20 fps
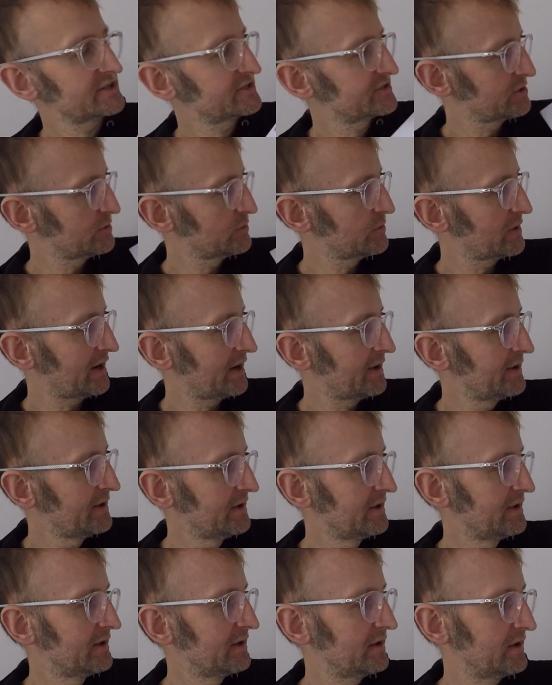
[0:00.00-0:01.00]
So
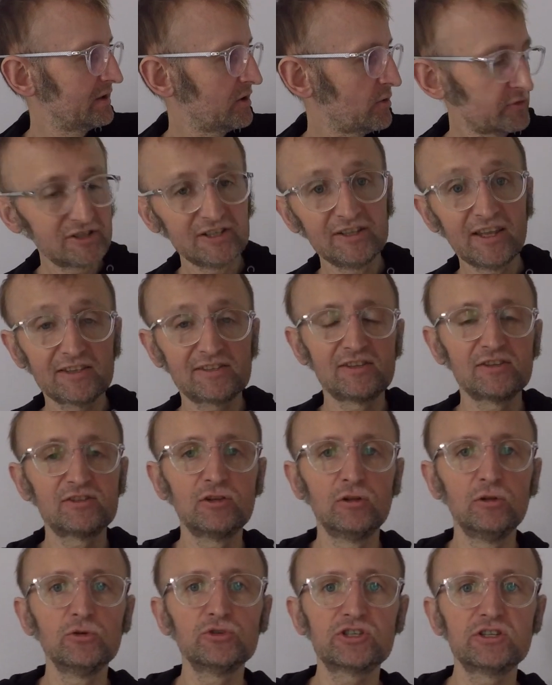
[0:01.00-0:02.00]
obviously that's a
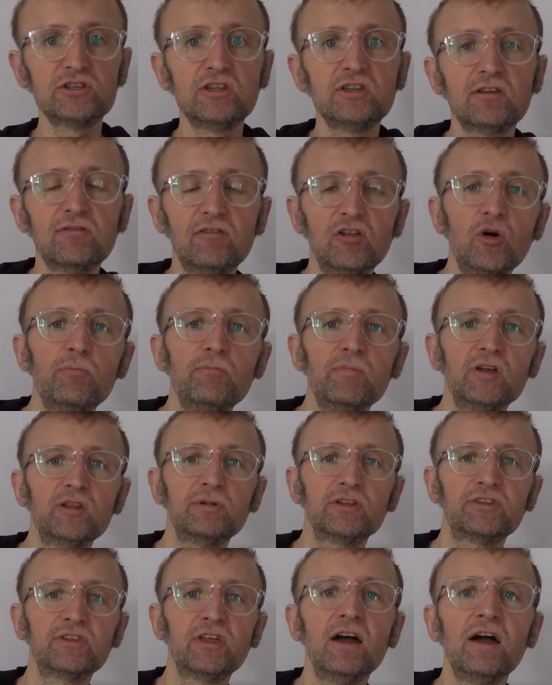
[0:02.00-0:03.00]
solution in development,
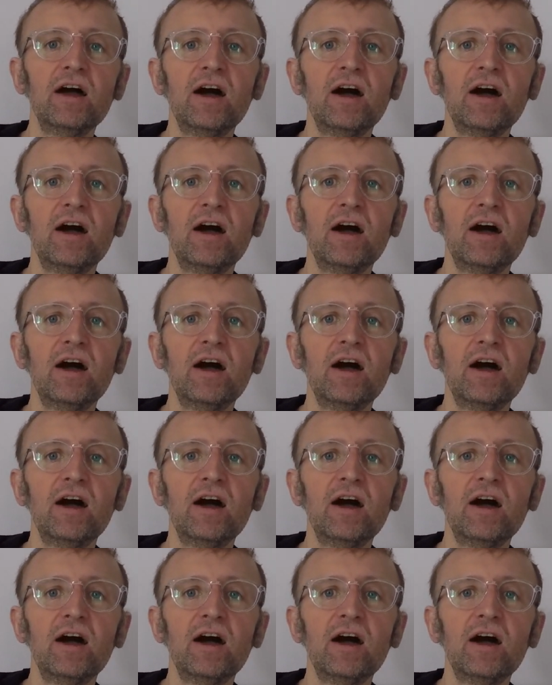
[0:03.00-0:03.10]
but